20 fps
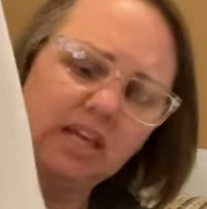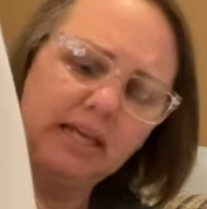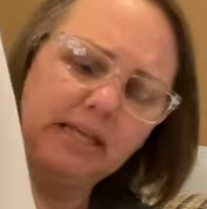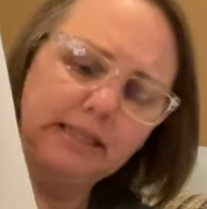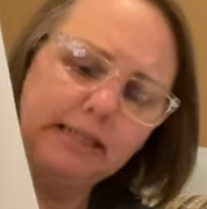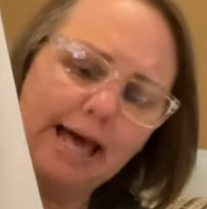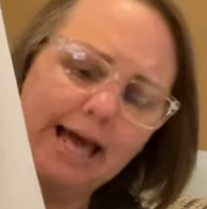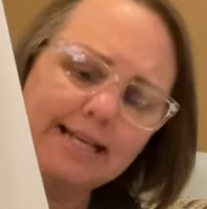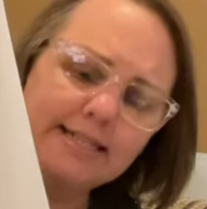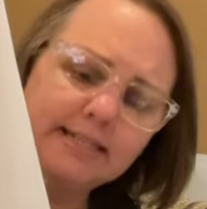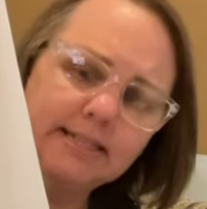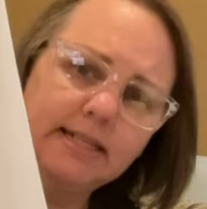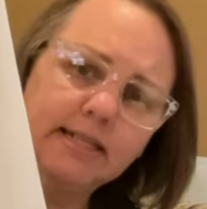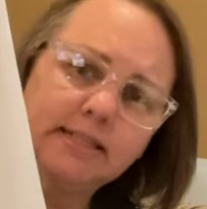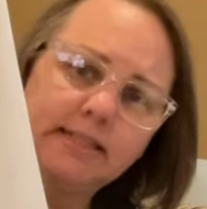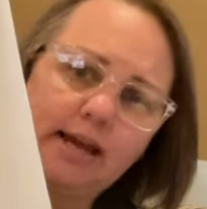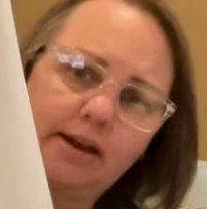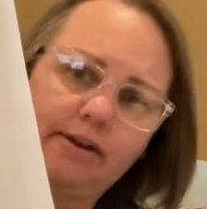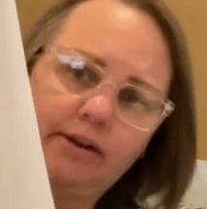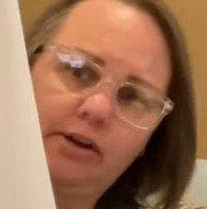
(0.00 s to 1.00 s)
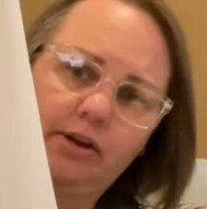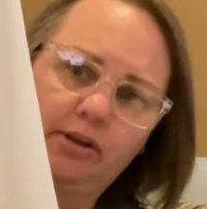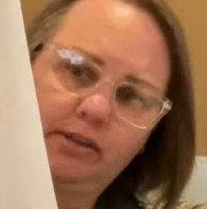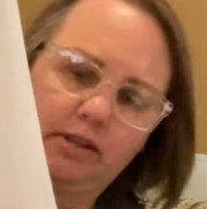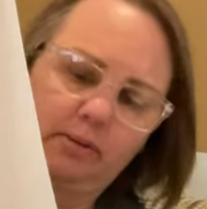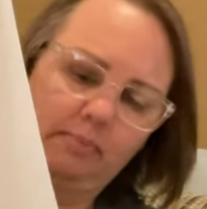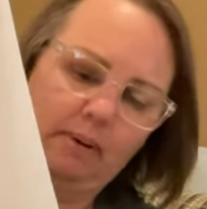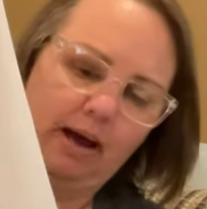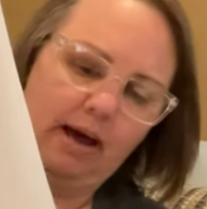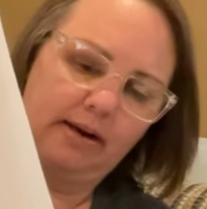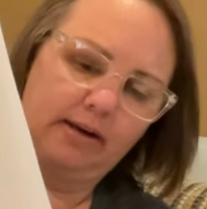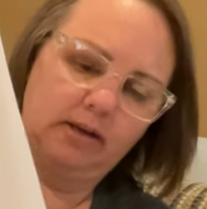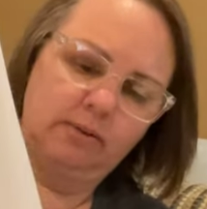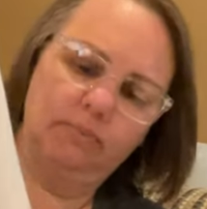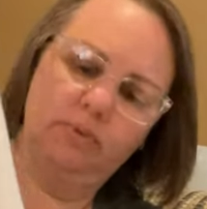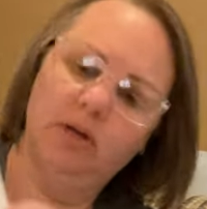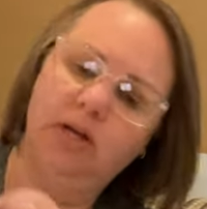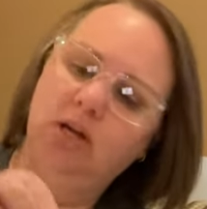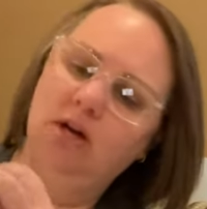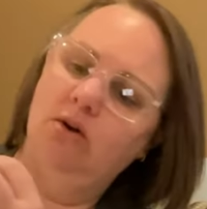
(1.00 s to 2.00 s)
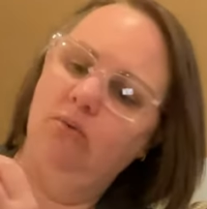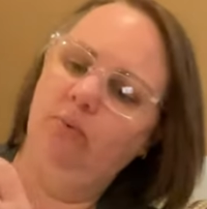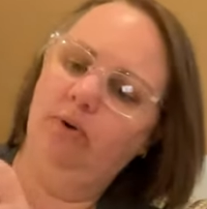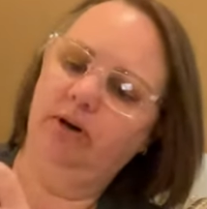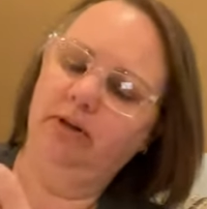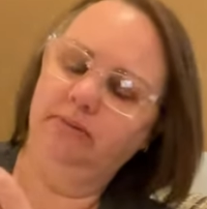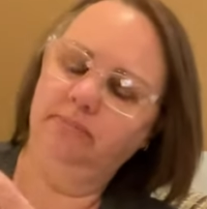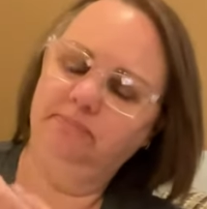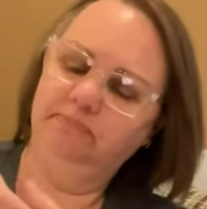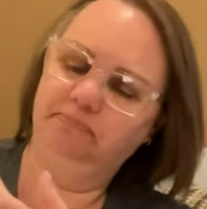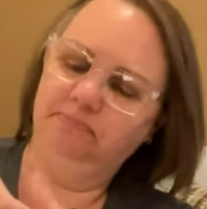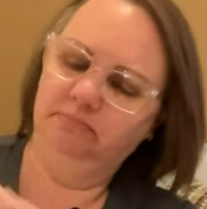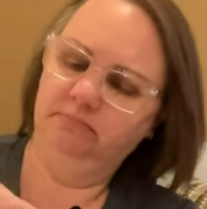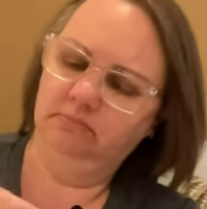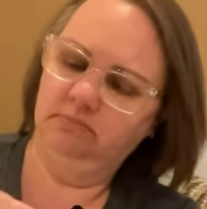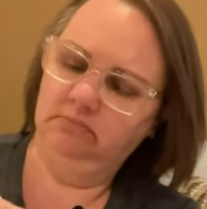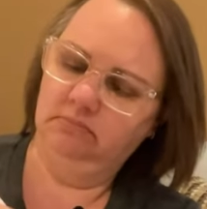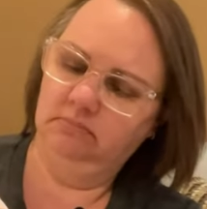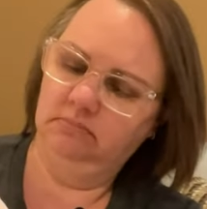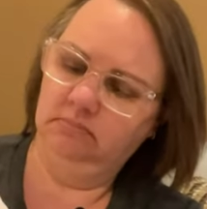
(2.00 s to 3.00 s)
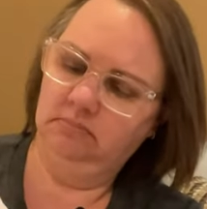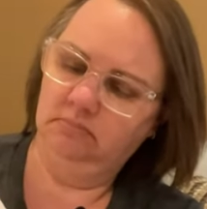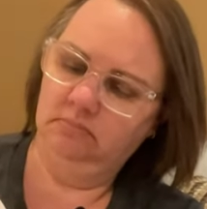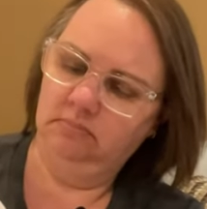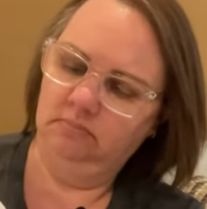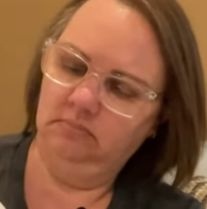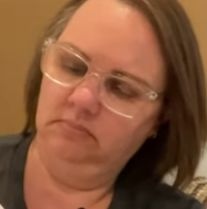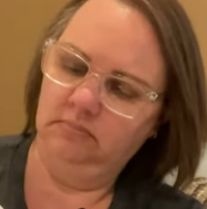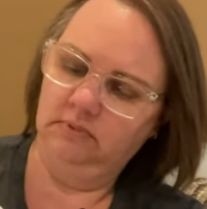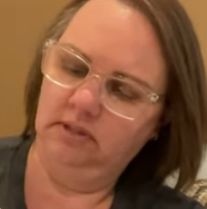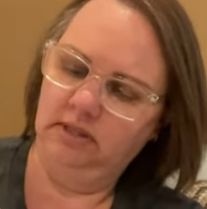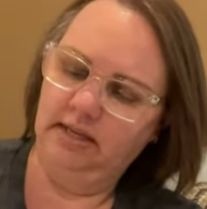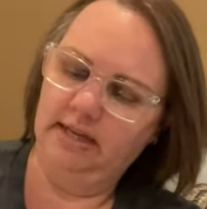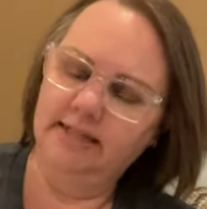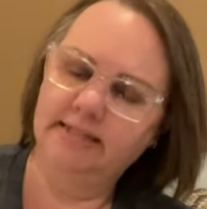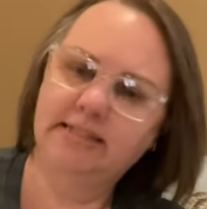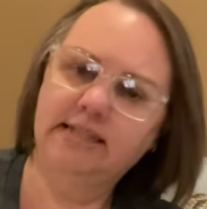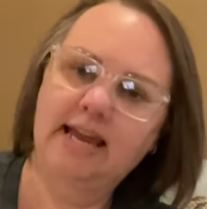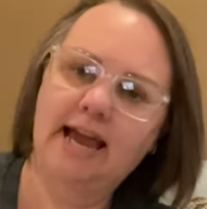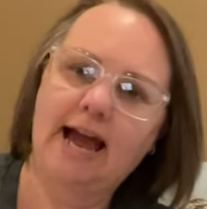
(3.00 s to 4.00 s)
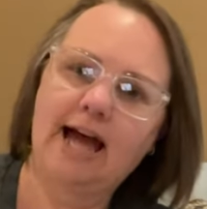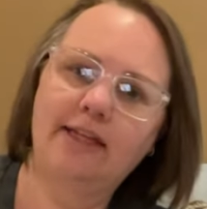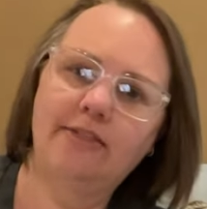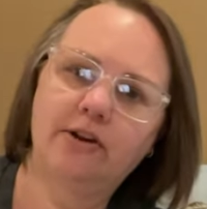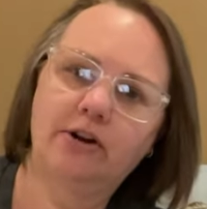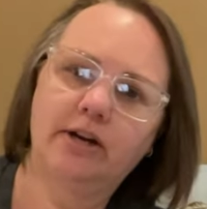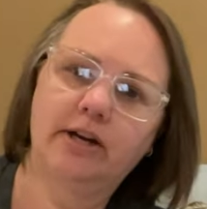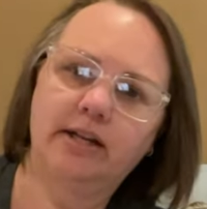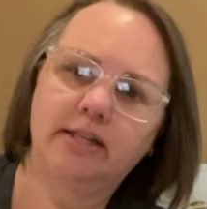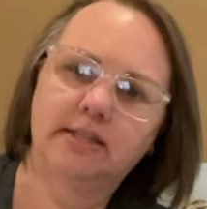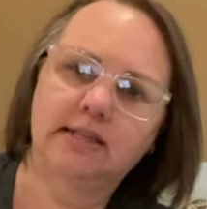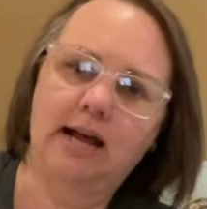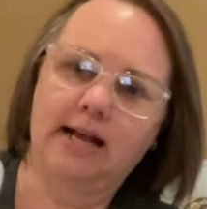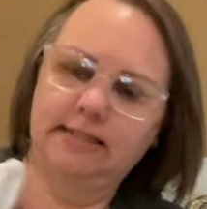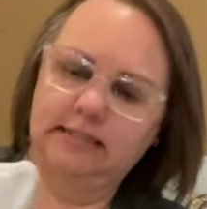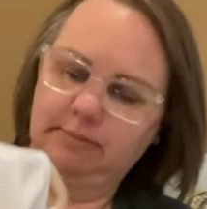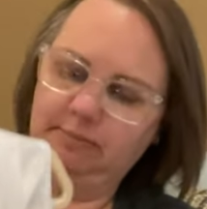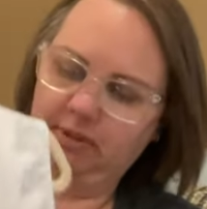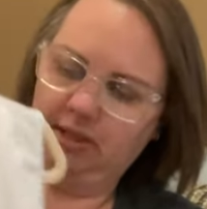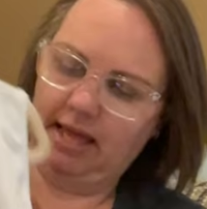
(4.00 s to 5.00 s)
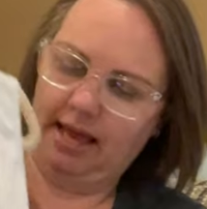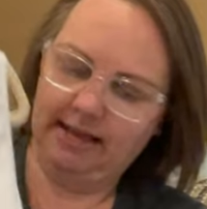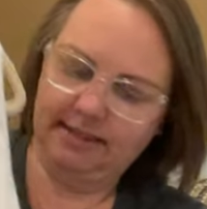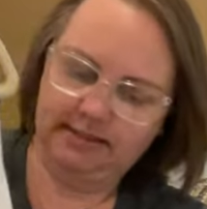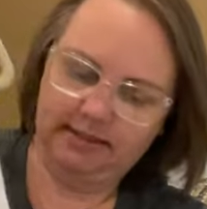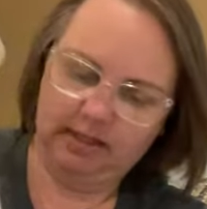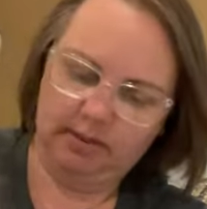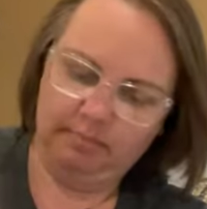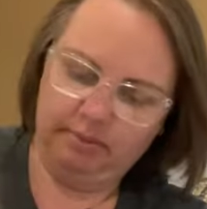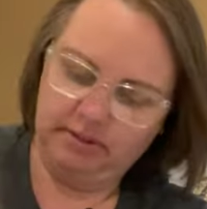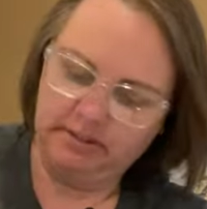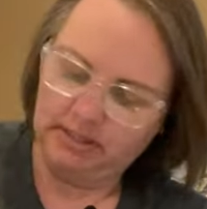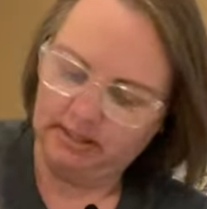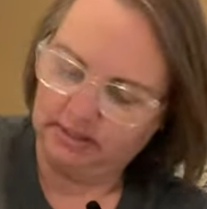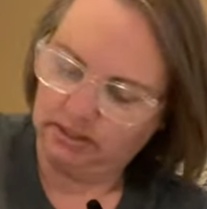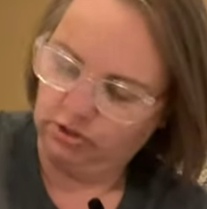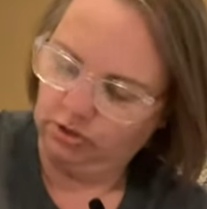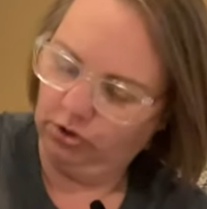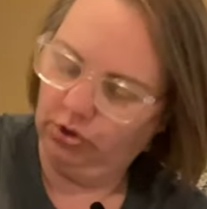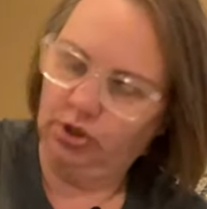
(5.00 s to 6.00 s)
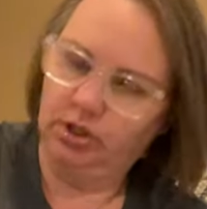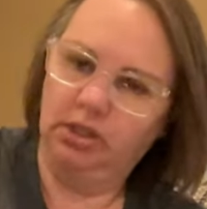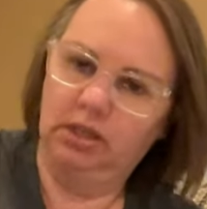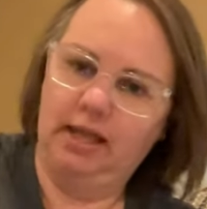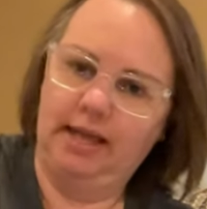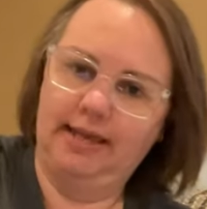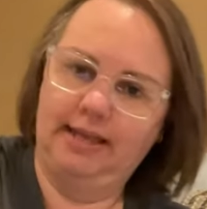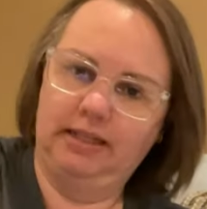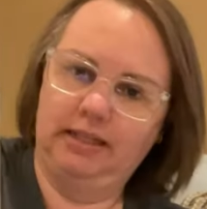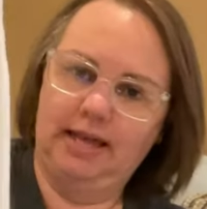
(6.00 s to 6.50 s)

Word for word: elastic down here at the bottom. Well, it's gathered and it's got some elastic, but it doesn't look like